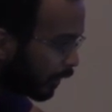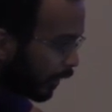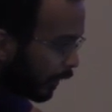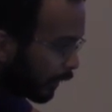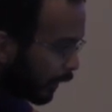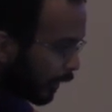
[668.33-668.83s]

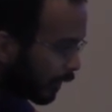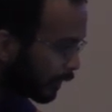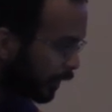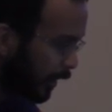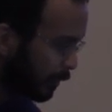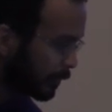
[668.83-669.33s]
and then the
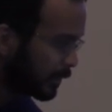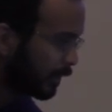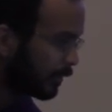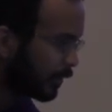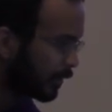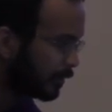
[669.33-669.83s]
cameras
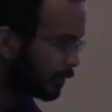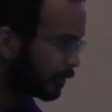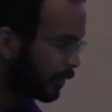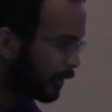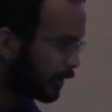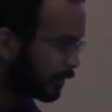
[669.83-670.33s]
have their own as
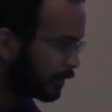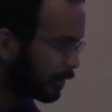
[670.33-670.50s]
well,